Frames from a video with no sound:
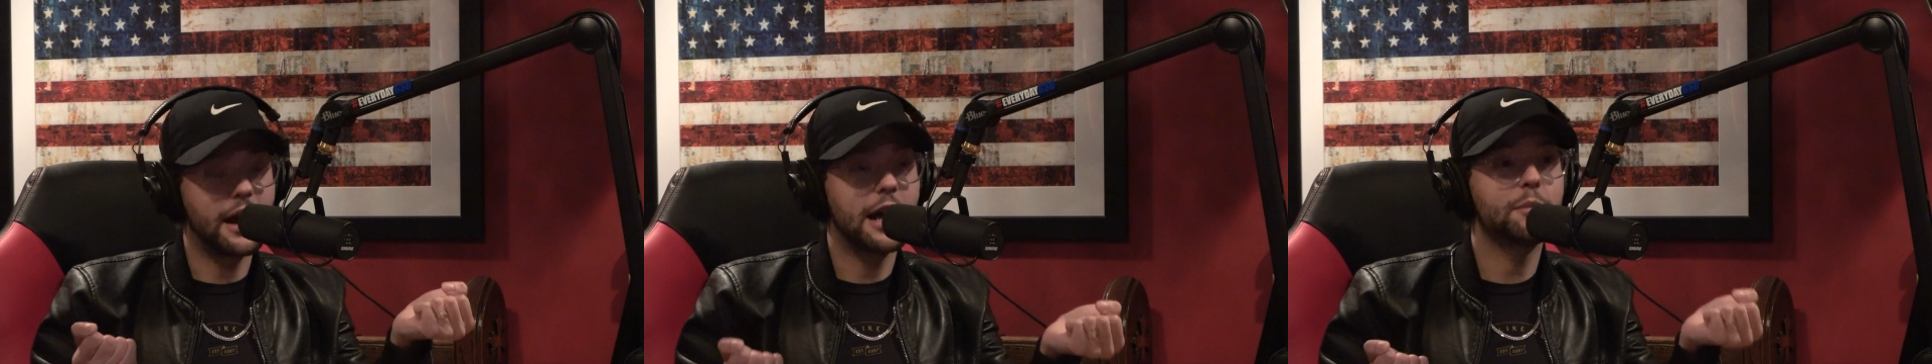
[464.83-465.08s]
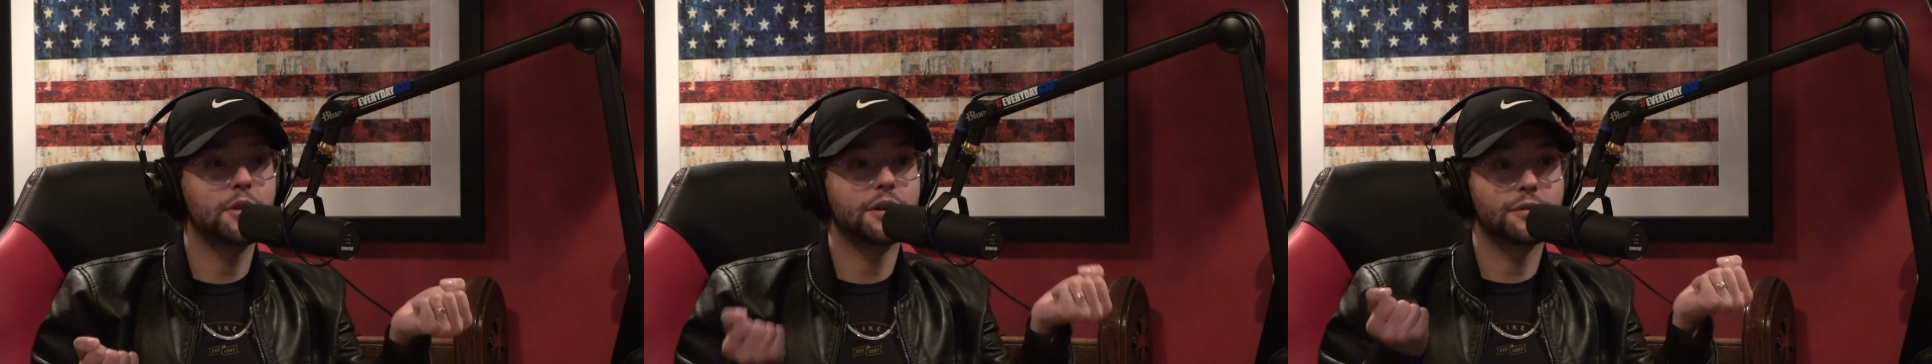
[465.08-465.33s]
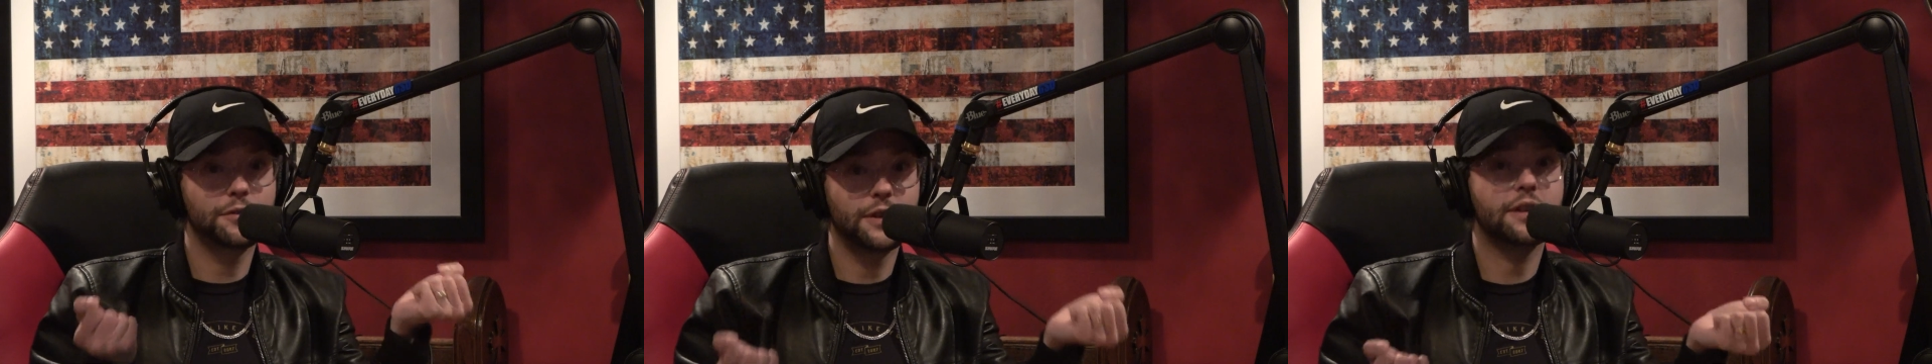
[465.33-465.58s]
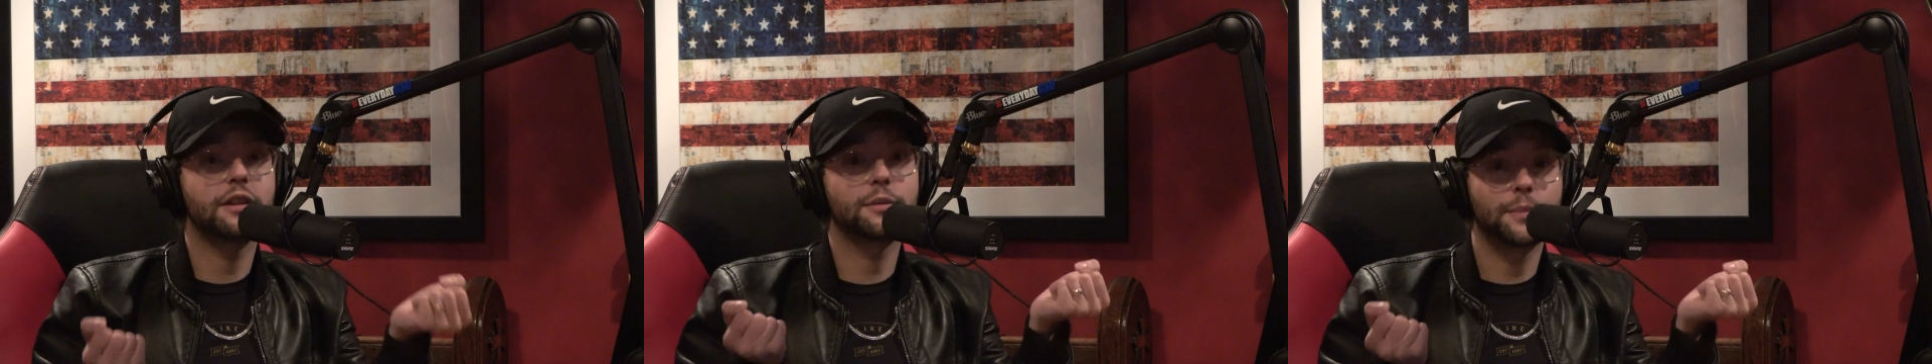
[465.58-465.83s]
I'm going to
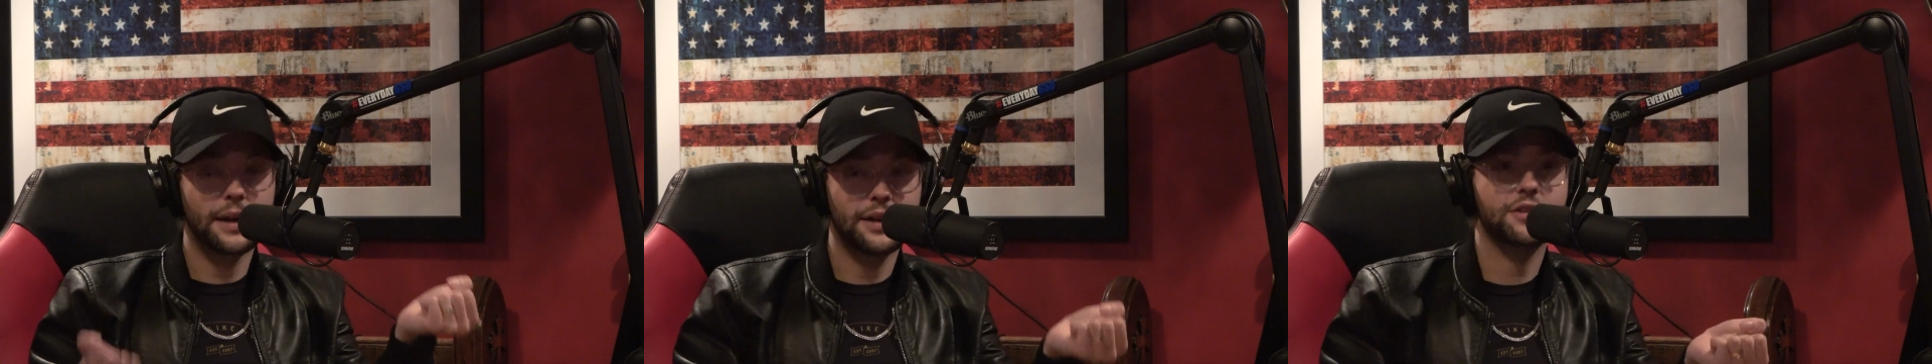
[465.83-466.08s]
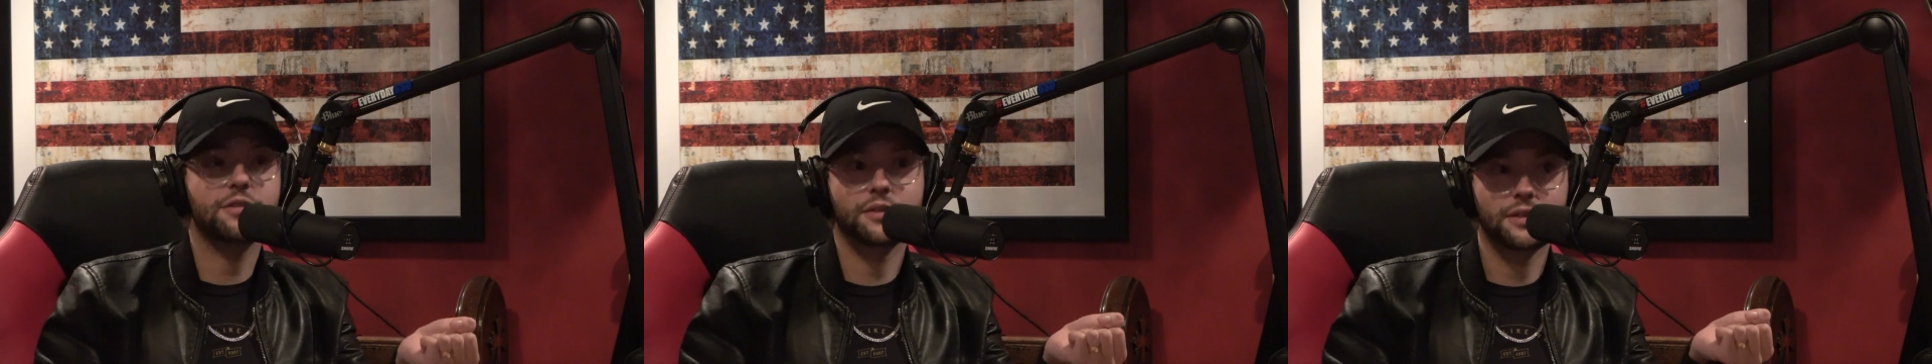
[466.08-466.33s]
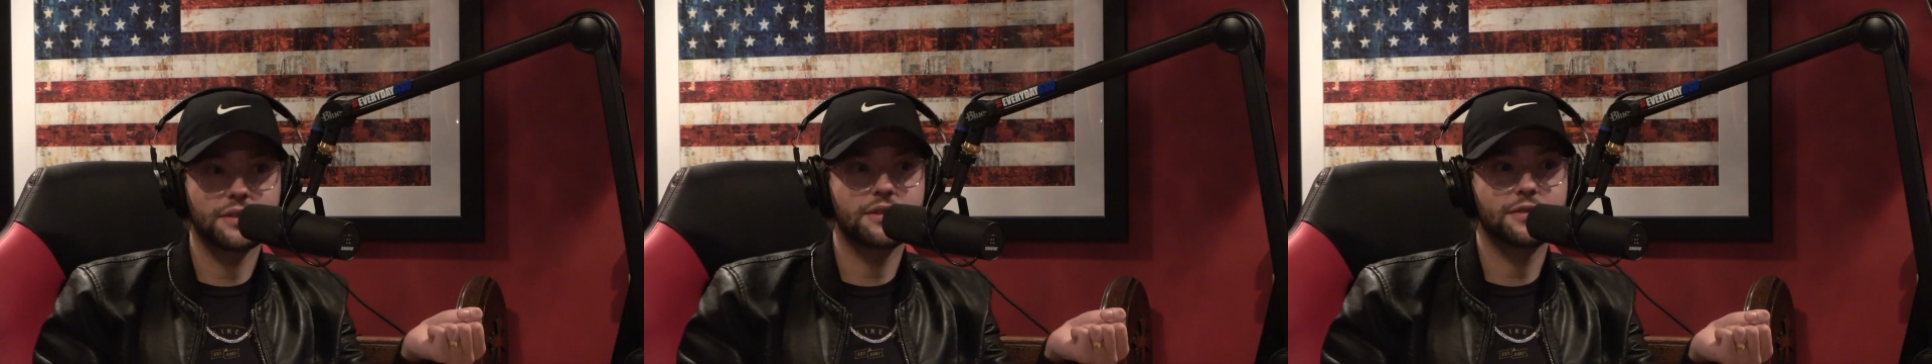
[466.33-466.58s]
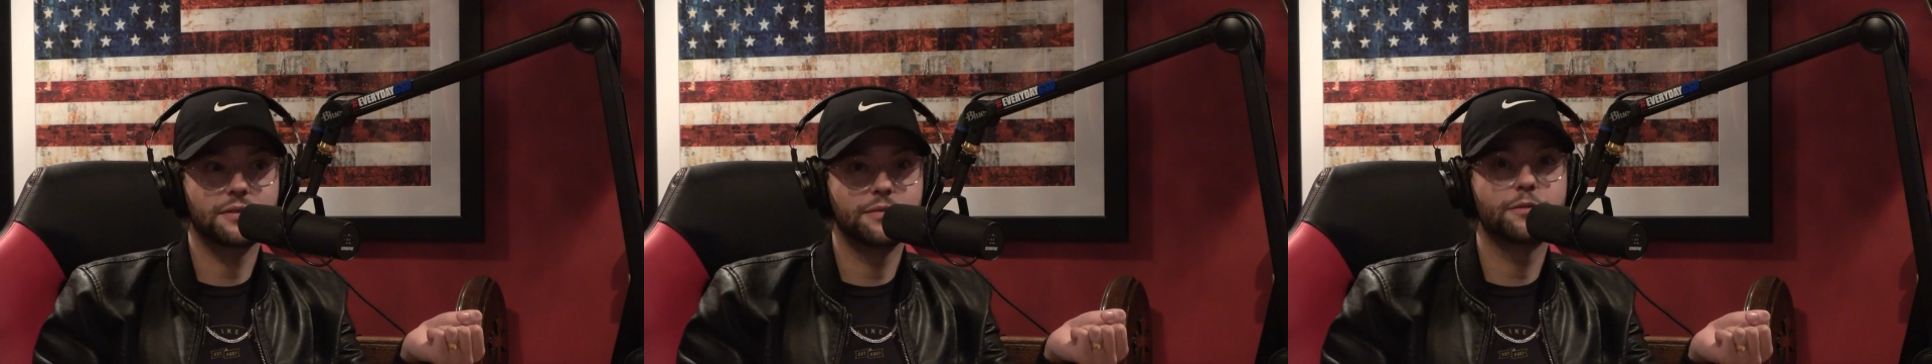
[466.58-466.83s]
fucking master
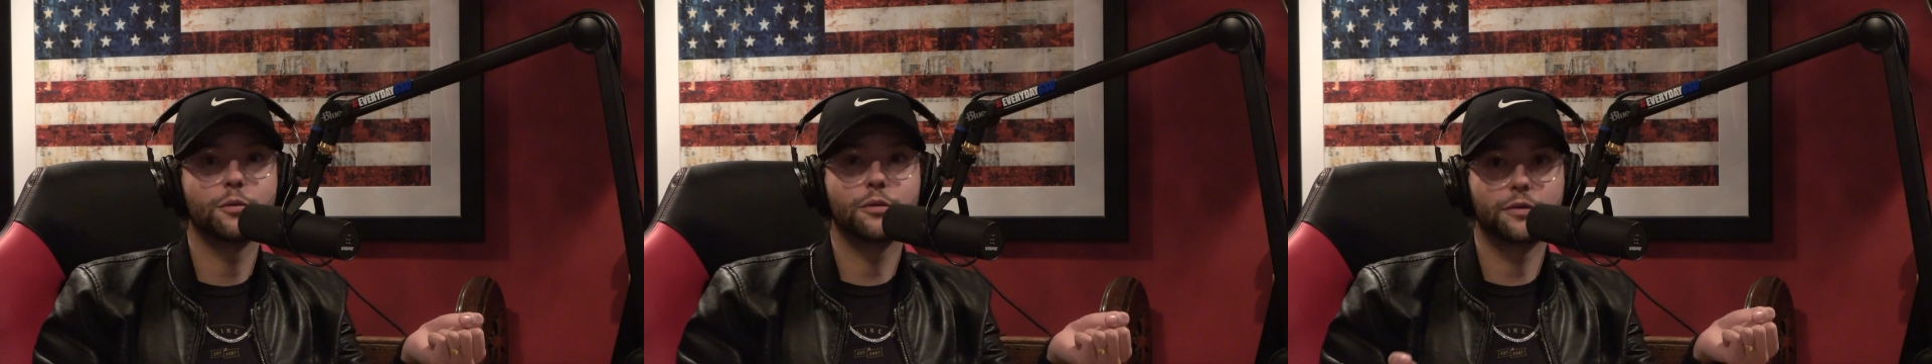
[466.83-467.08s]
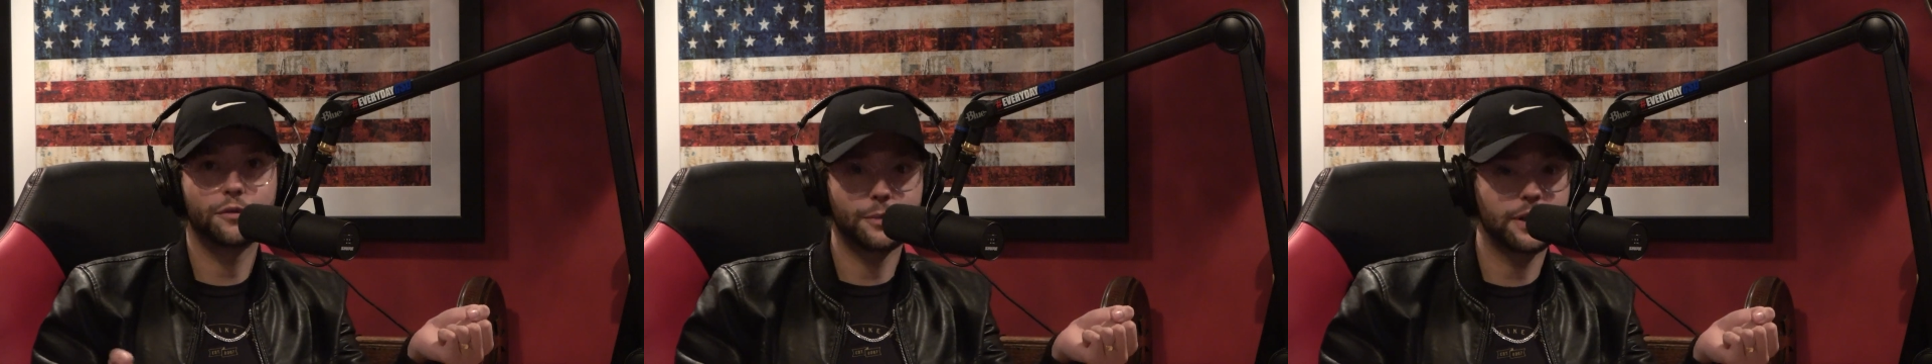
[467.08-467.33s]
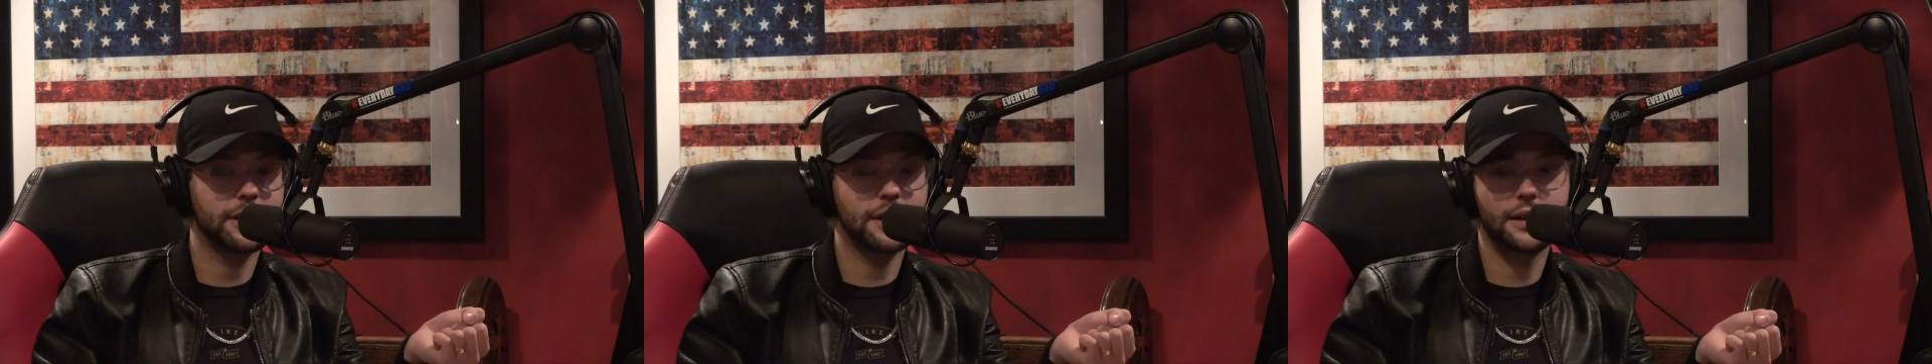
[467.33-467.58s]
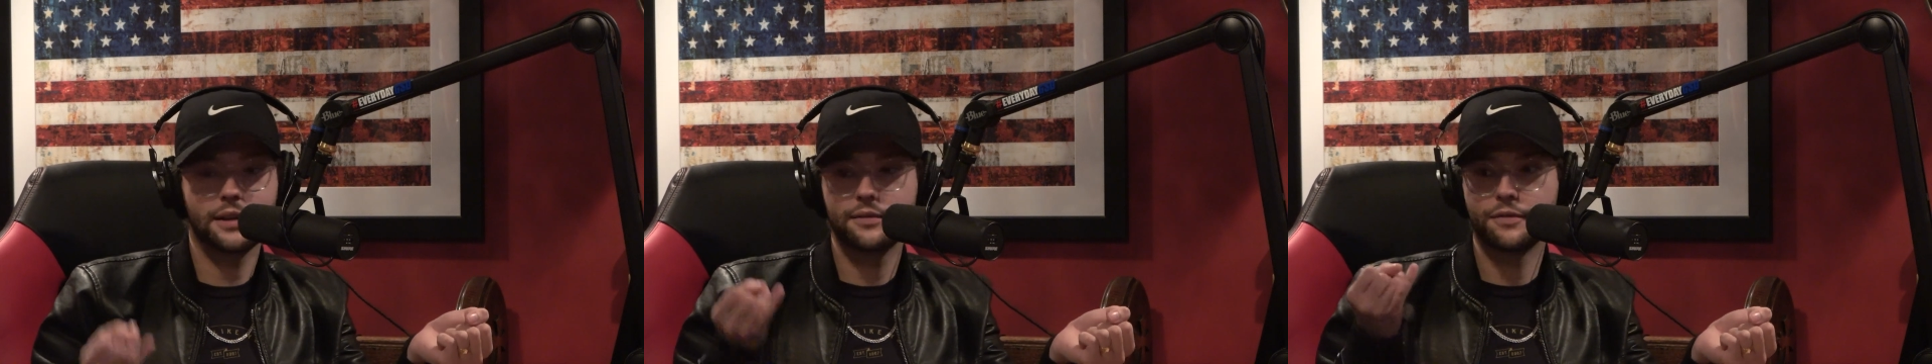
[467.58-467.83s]
this for my
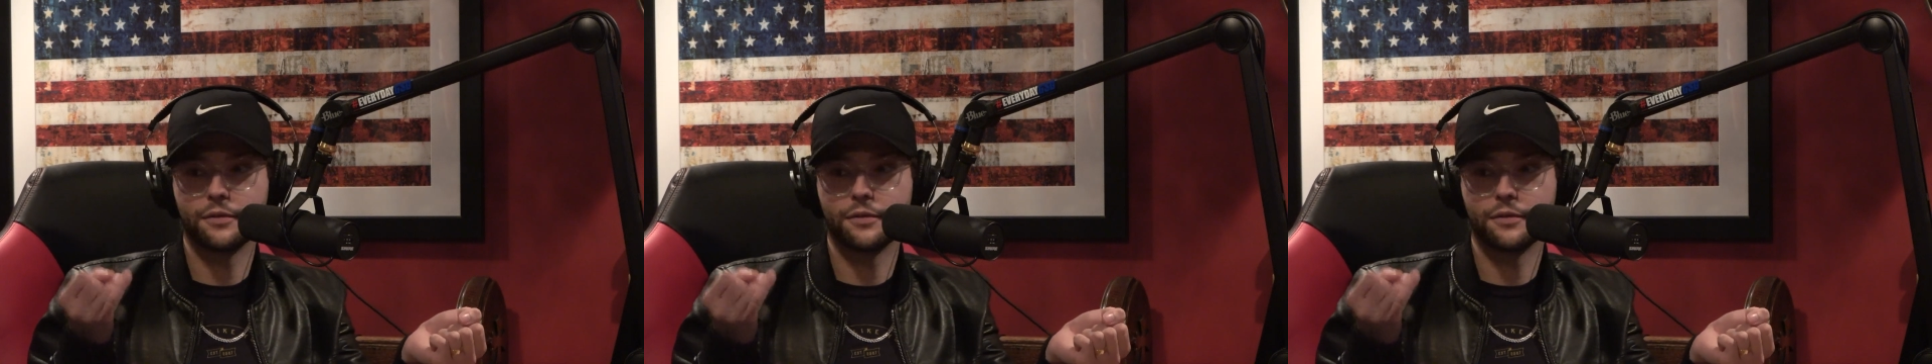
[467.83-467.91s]
dad,